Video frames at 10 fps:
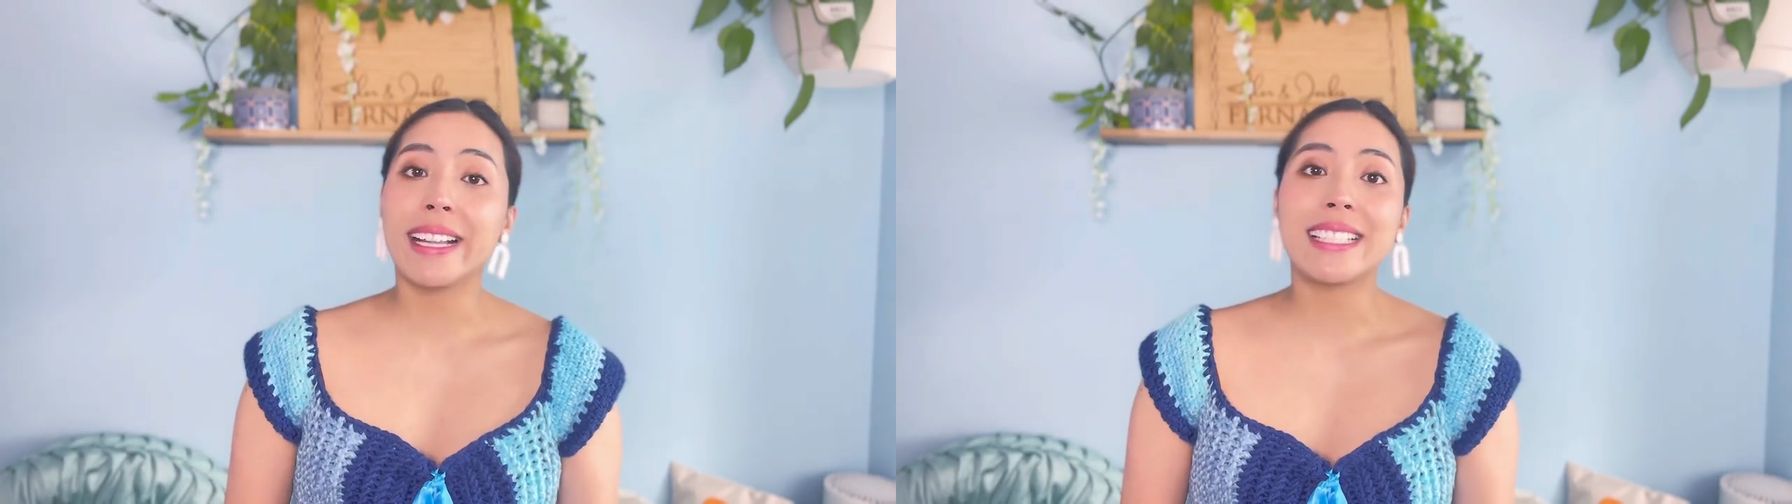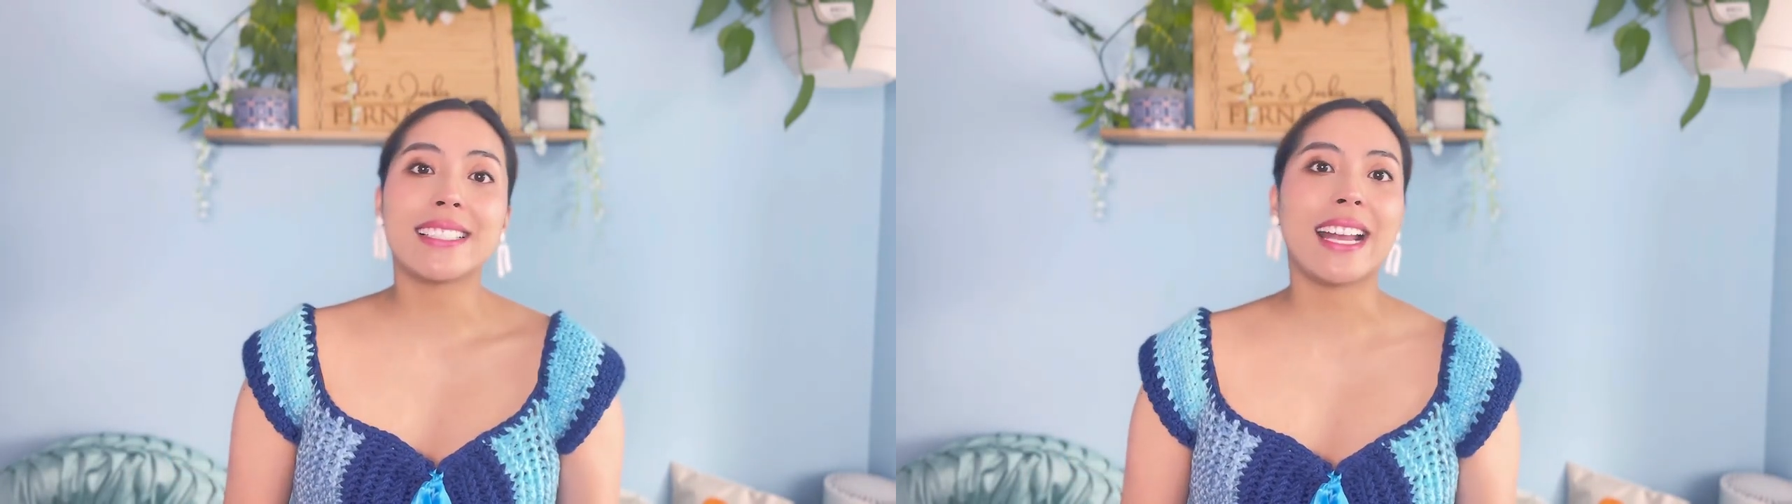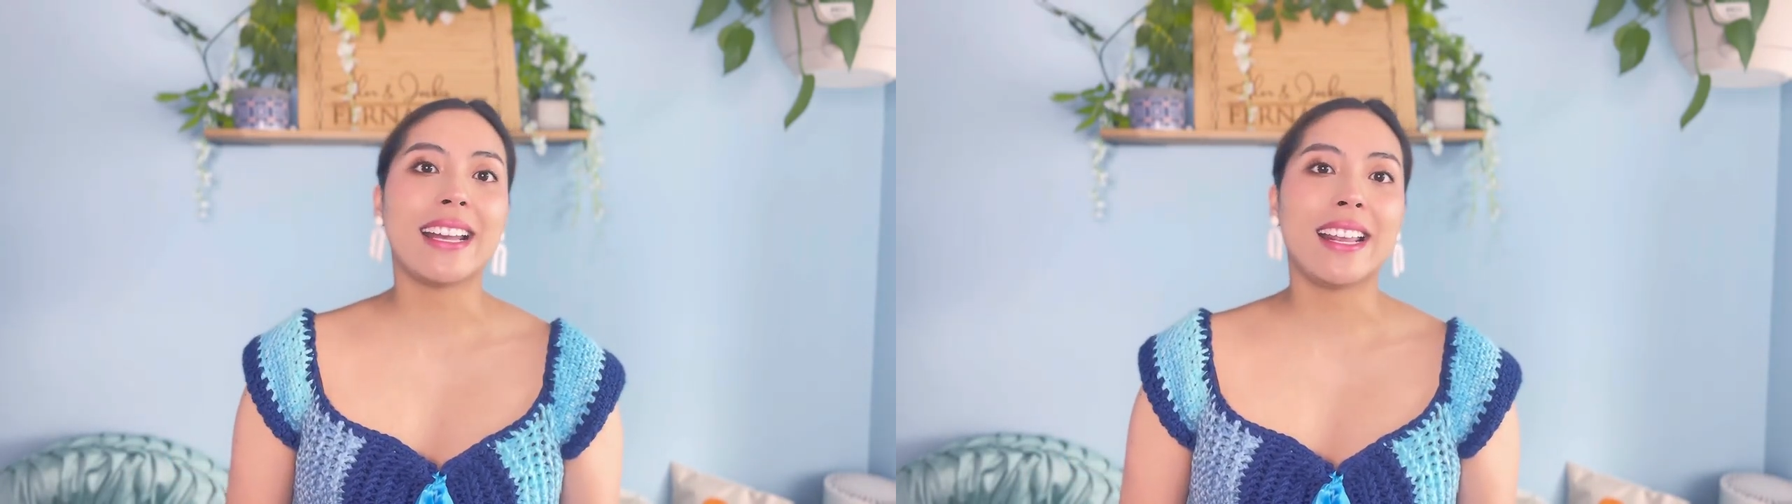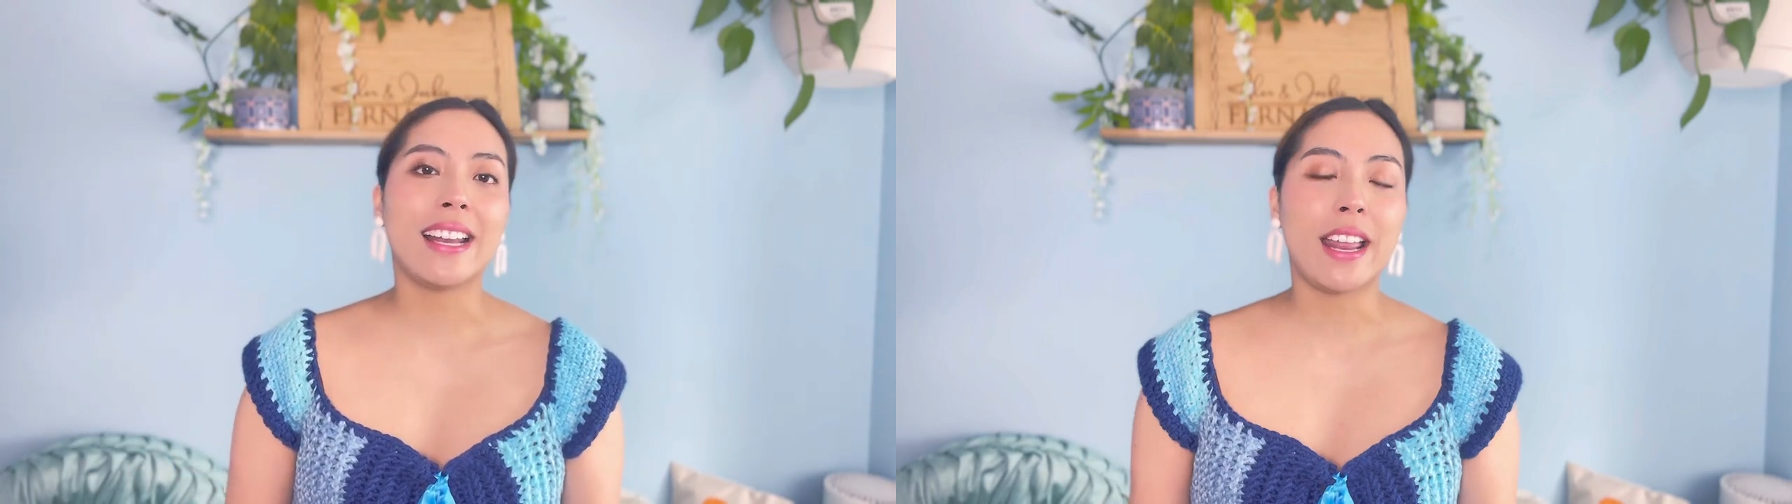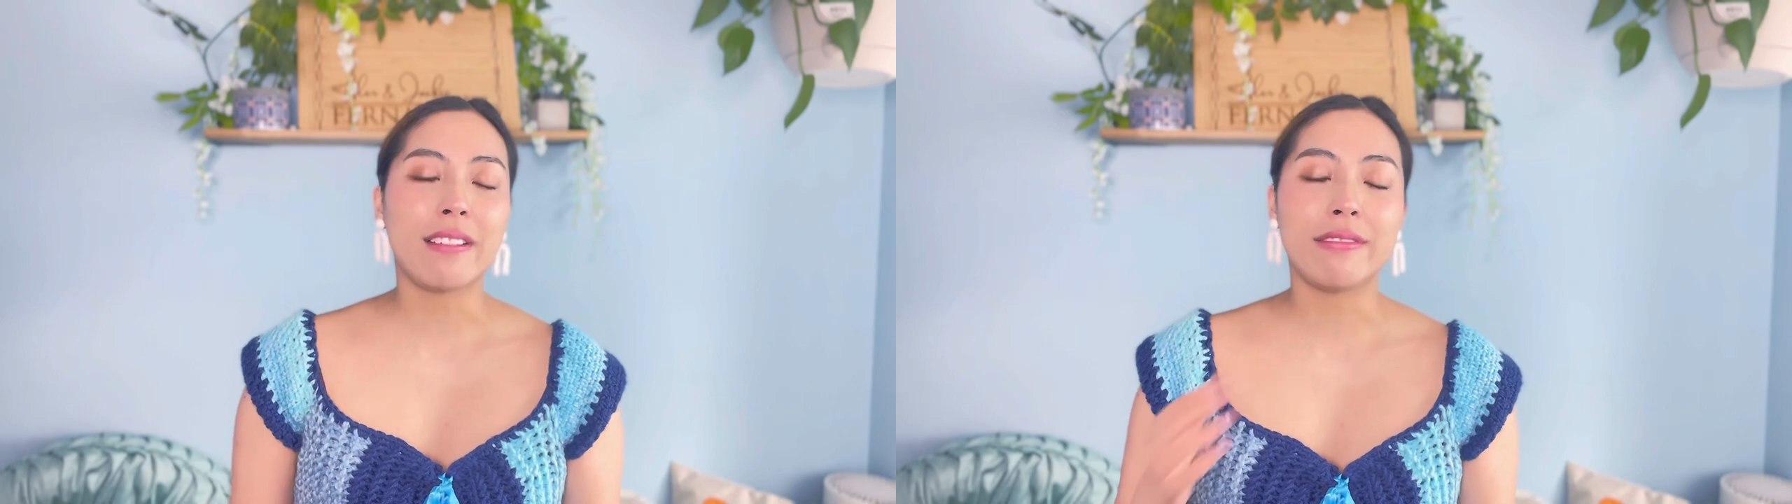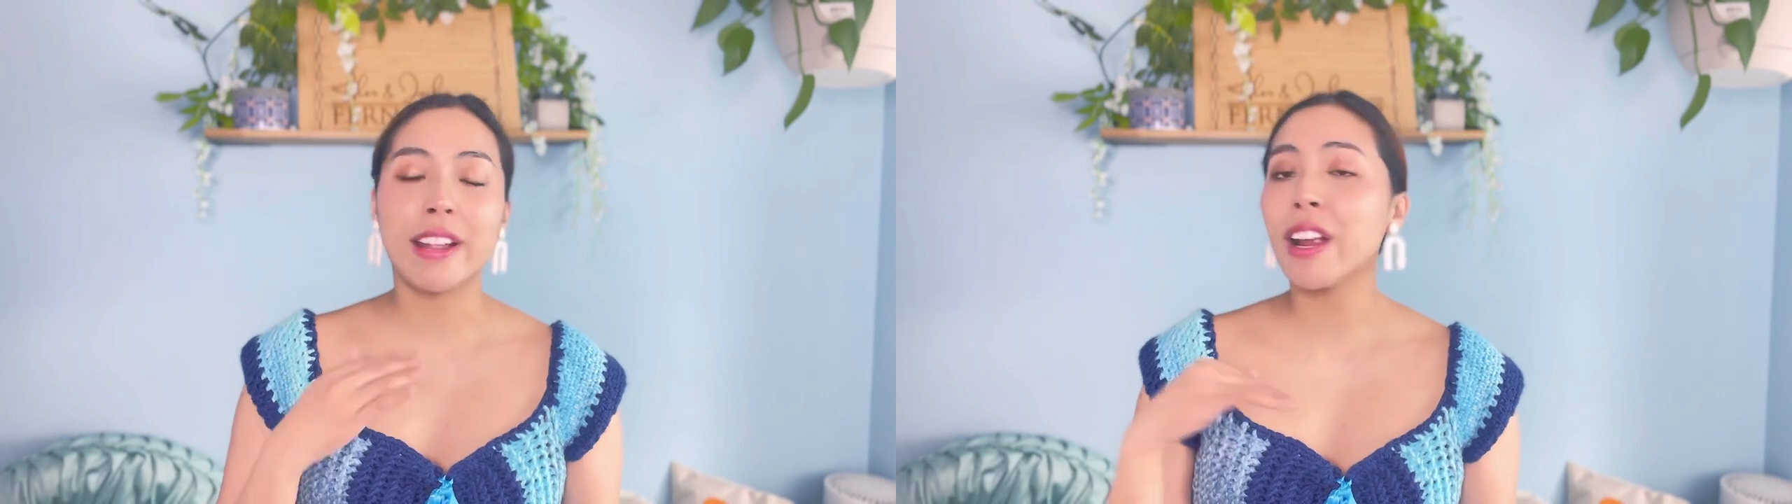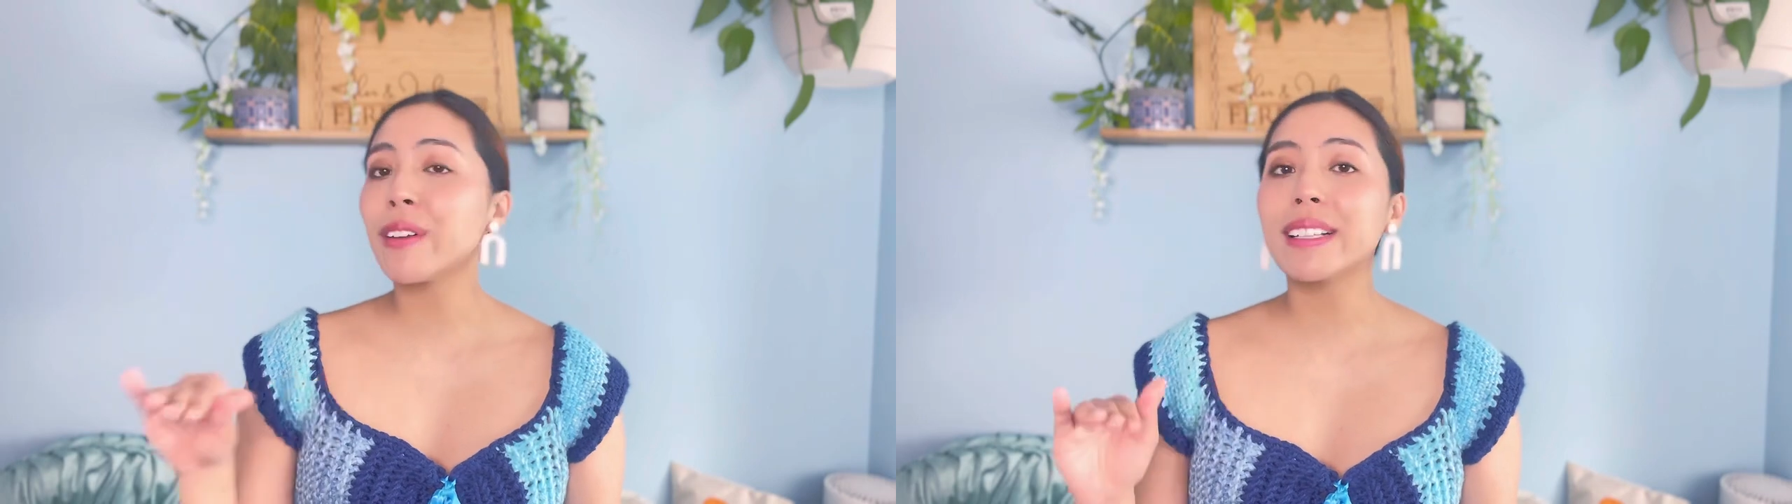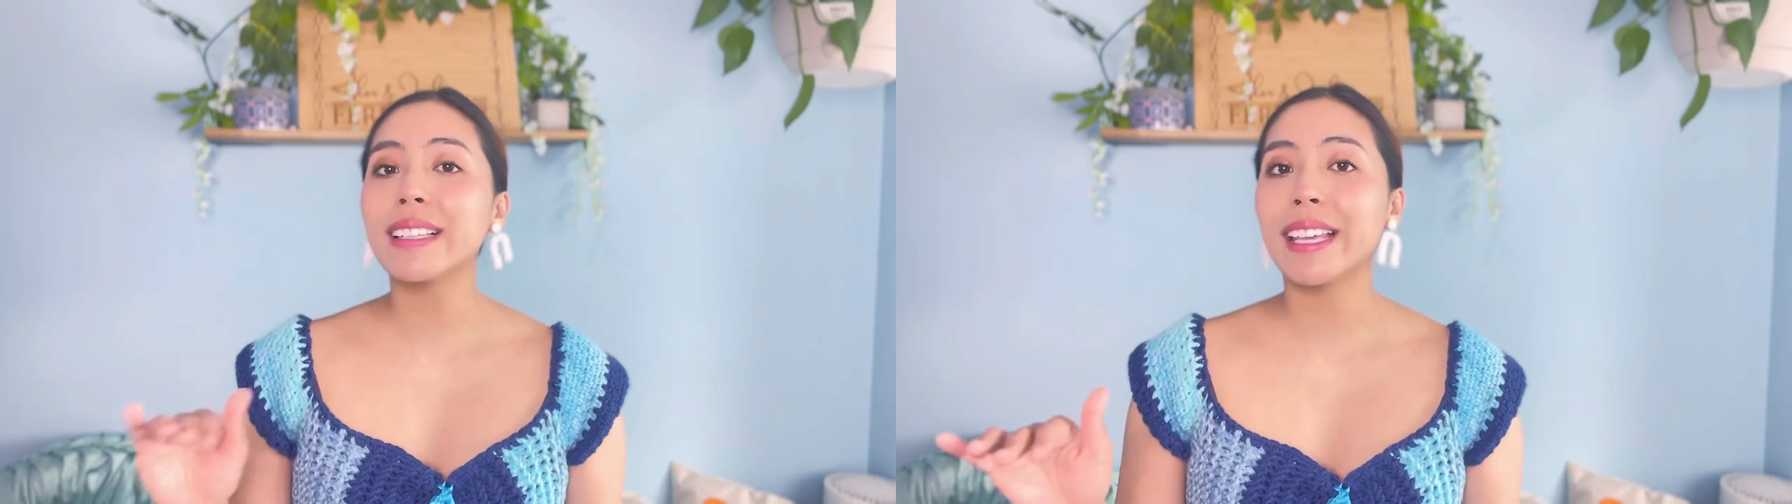excited and
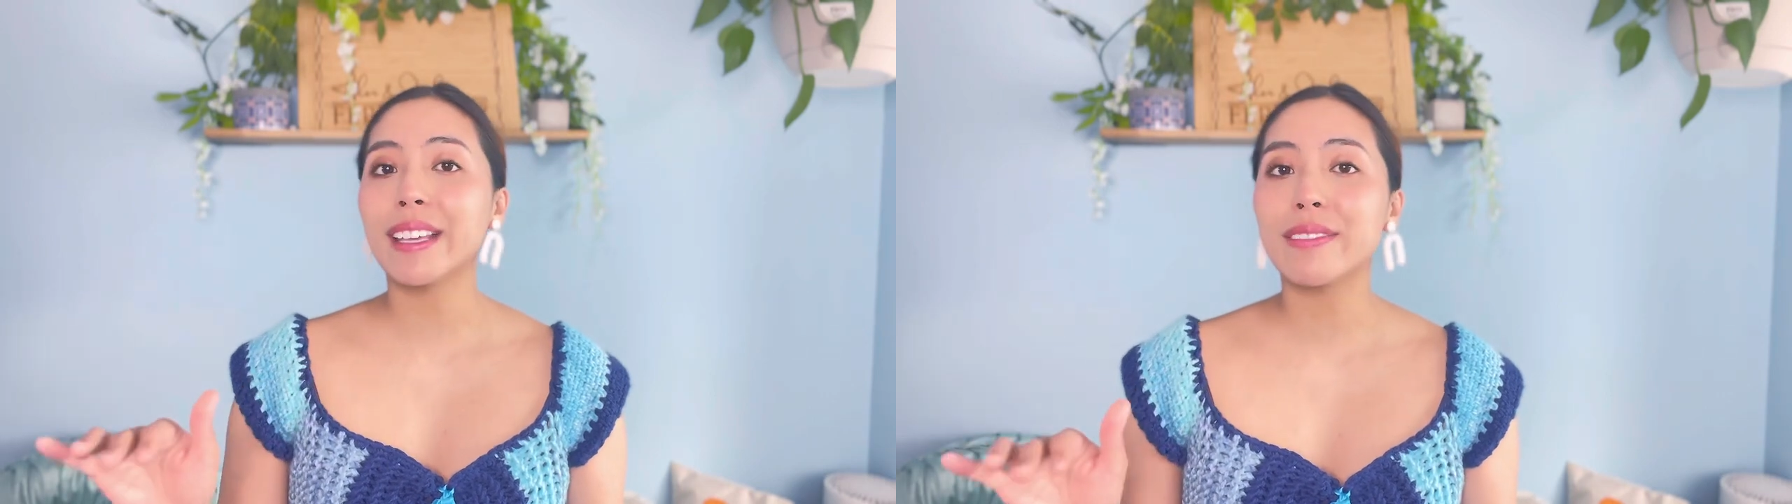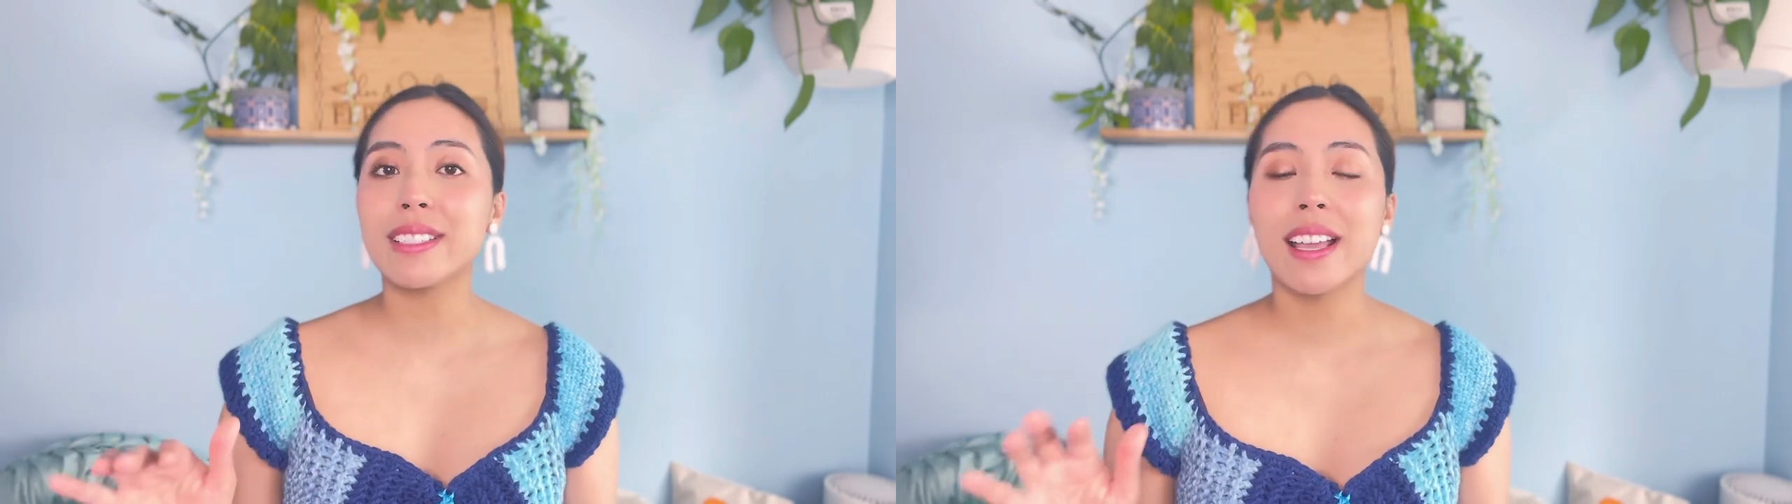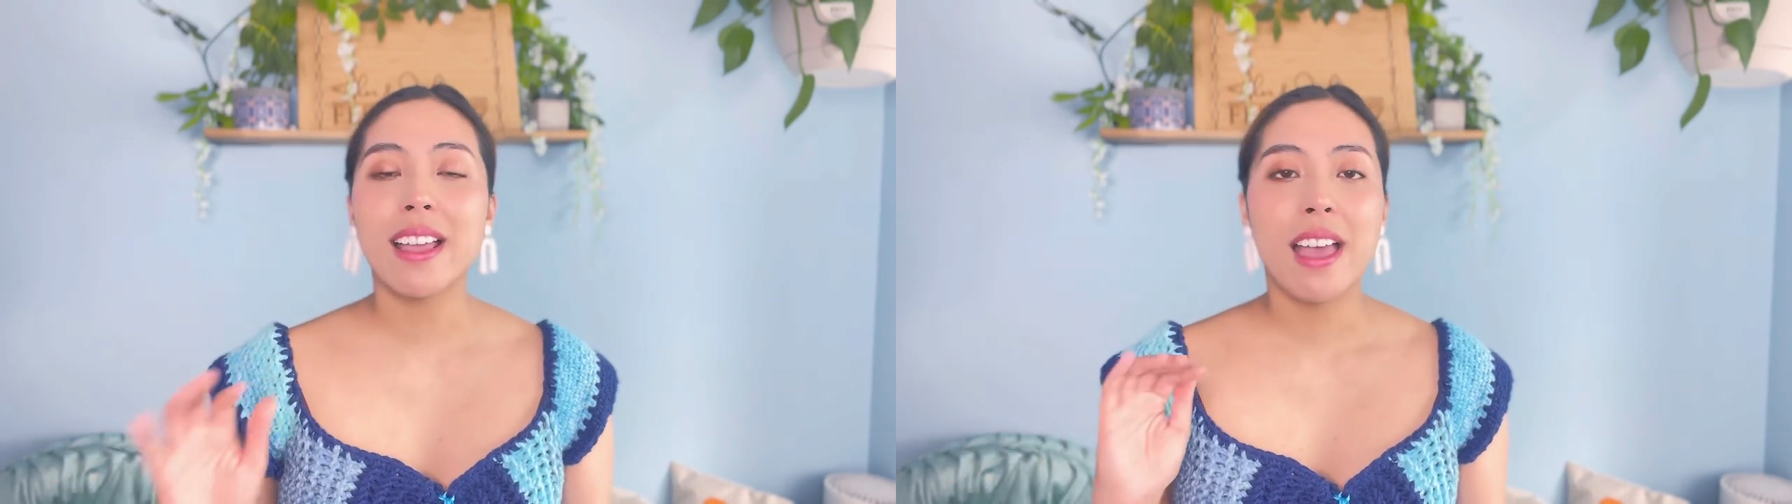very relieved